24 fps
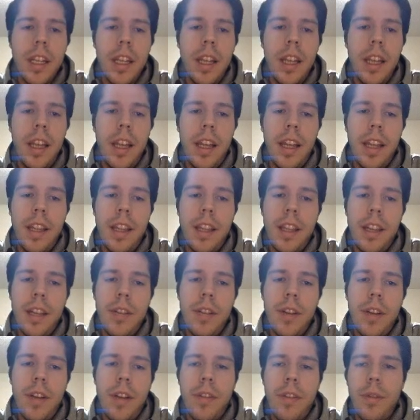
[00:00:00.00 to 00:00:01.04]
And then
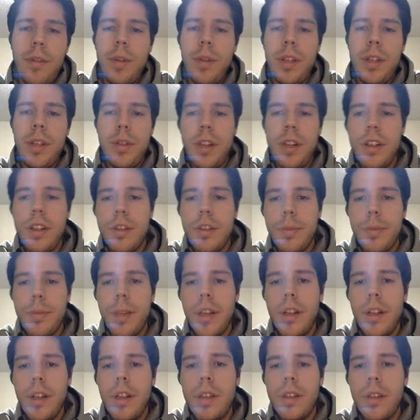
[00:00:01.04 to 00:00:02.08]
you have three trainer's
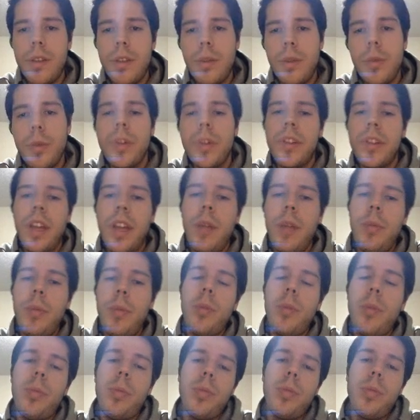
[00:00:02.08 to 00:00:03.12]
mail, two escape
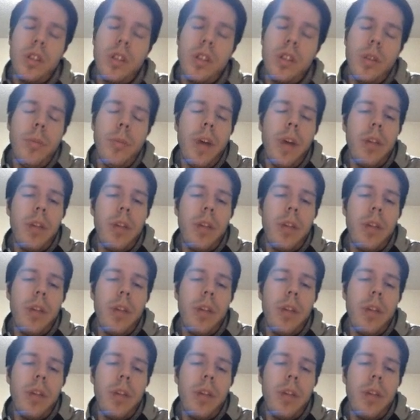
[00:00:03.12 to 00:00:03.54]
rope, which combined